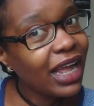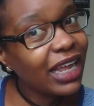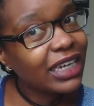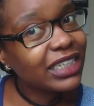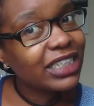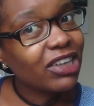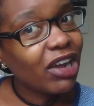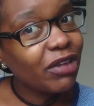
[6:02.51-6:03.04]

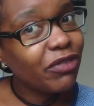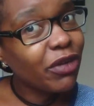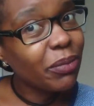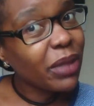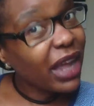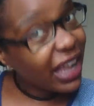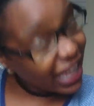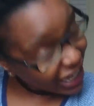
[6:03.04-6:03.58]
And starting from
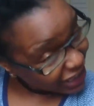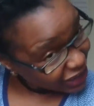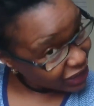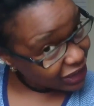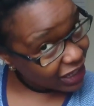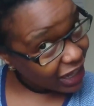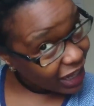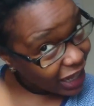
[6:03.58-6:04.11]
that
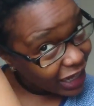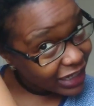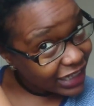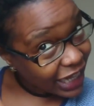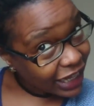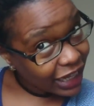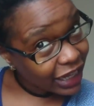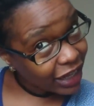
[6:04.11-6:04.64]
ends and
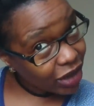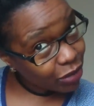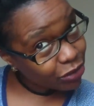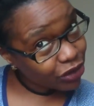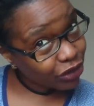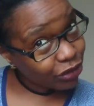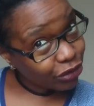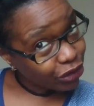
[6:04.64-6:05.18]
taking it up
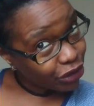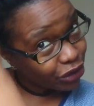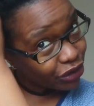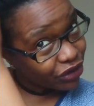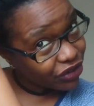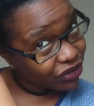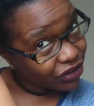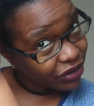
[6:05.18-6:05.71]
to the
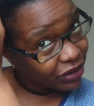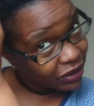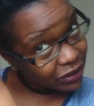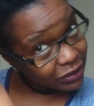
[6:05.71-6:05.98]
roots,